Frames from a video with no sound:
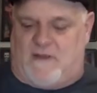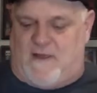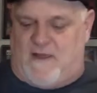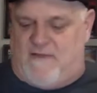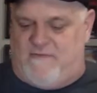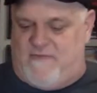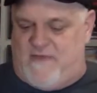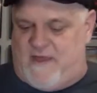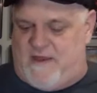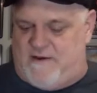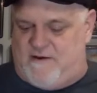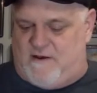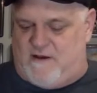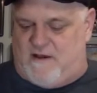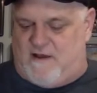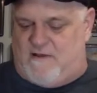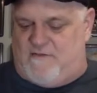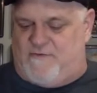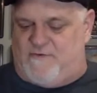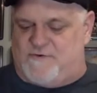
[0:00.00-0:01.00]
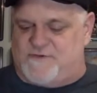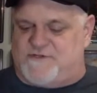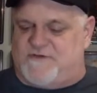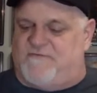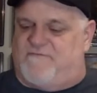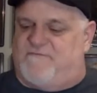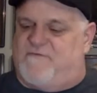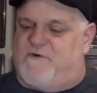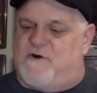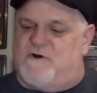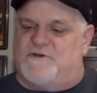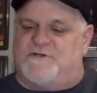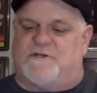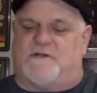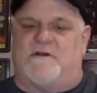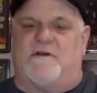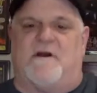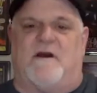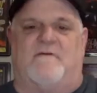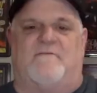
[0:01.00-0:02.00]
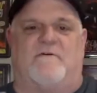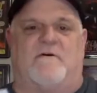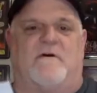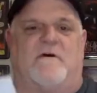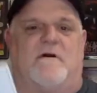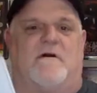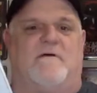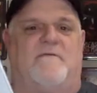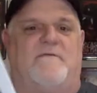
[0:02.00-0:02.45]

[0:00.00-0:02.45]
And then there's a Virgin cover